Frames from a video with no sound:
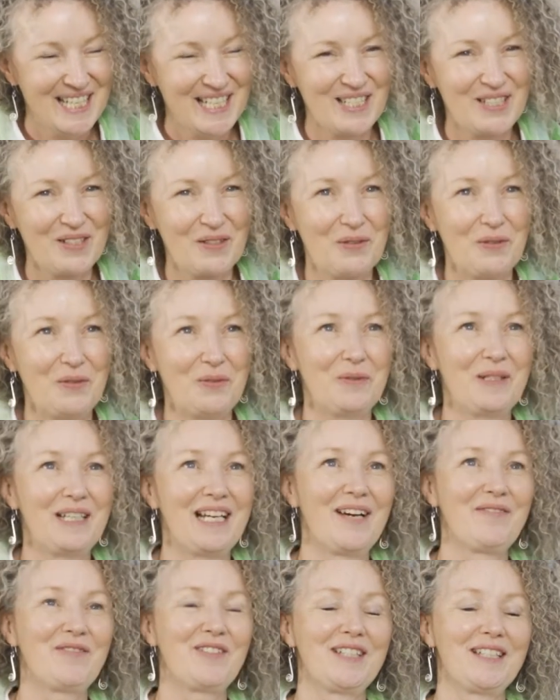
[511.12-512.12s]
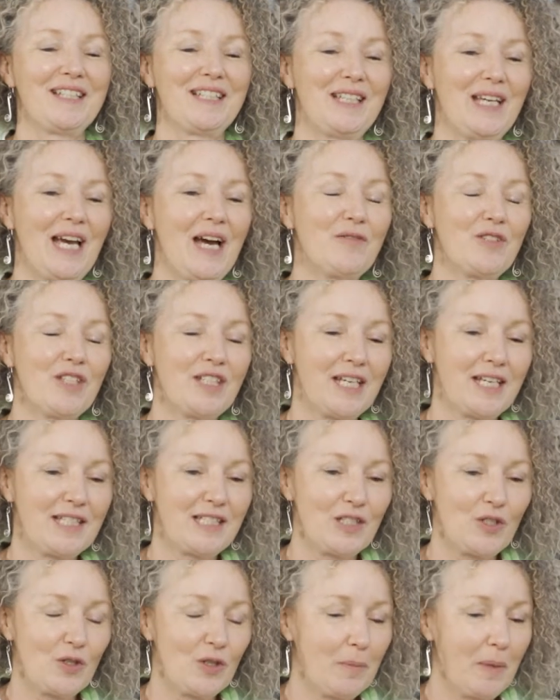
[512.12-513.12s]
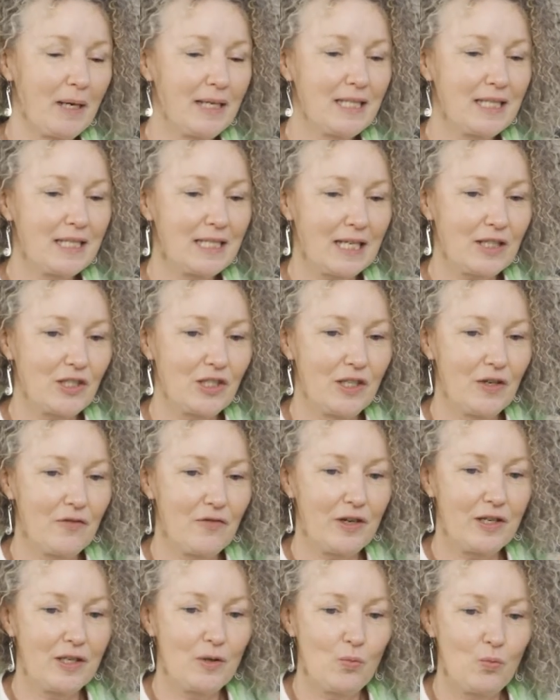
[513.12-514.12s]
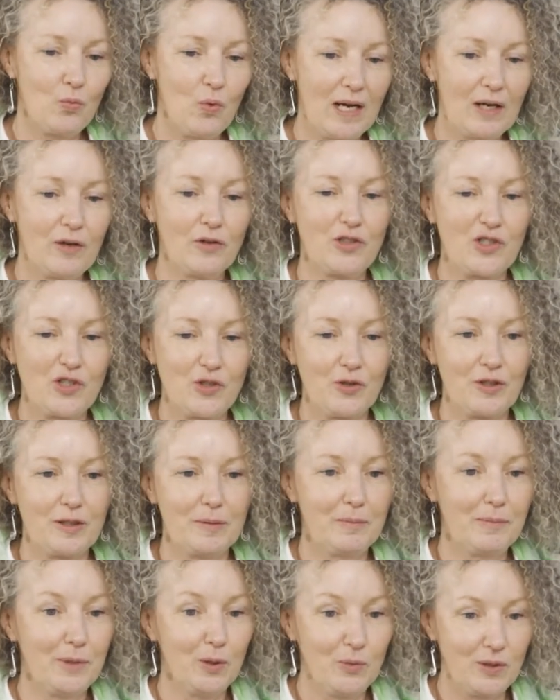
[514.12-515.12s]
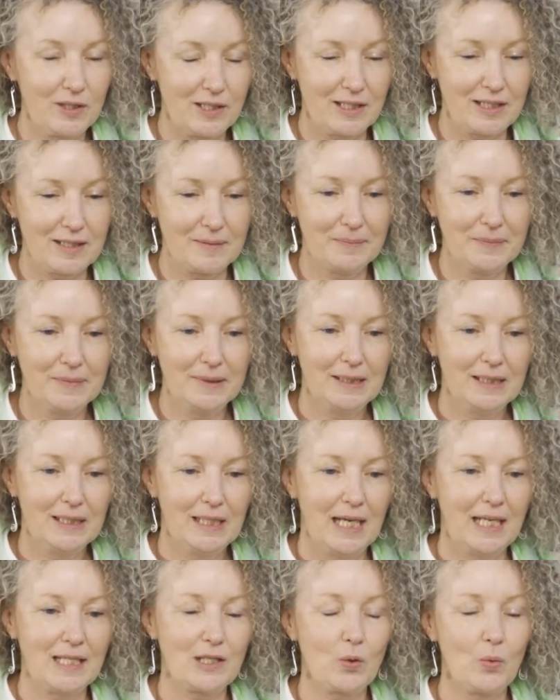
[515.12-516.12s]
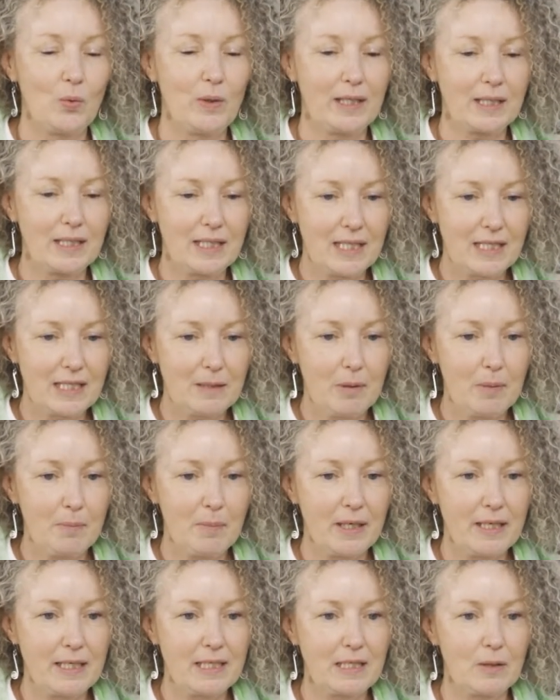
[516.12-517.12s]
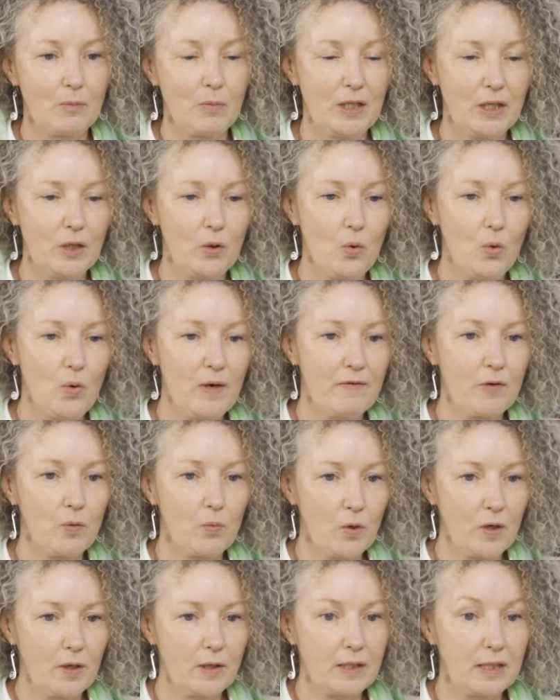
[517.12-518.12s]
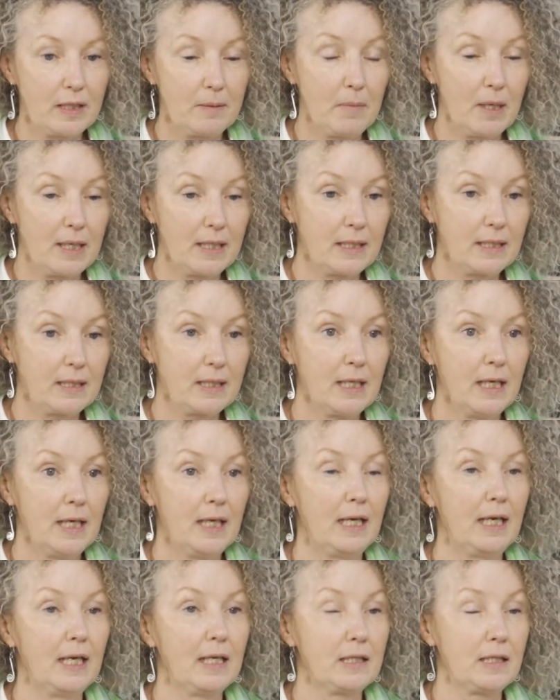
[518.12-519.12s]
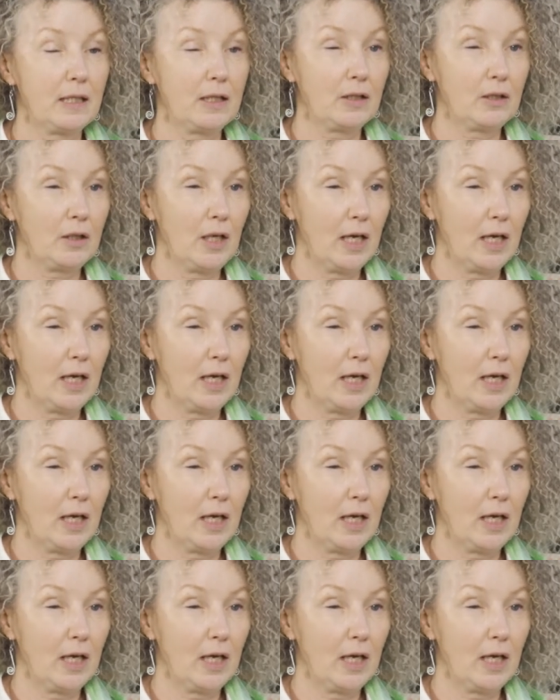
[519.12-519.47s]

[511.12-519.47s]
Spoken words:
So you have to test it. So the mice is actually a very well understood immune system. And so we can test them on mice, and we know if it works in mice, it has a